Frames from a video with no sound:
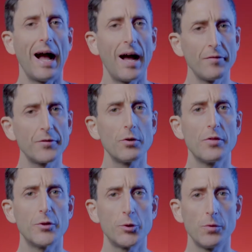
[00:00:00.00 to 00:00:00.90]
After
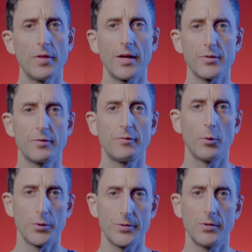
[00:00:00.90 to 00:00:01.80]
the
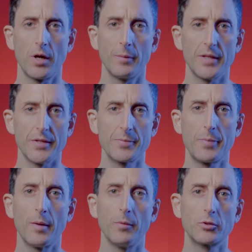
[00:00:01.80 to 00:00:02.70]
2004 tsunamis
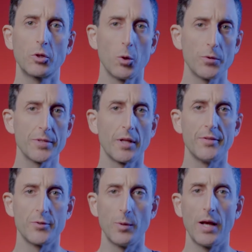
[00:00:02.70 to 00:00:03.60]
pummeled
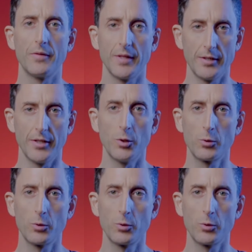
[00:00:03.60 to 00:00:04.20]
coastlines around the Indian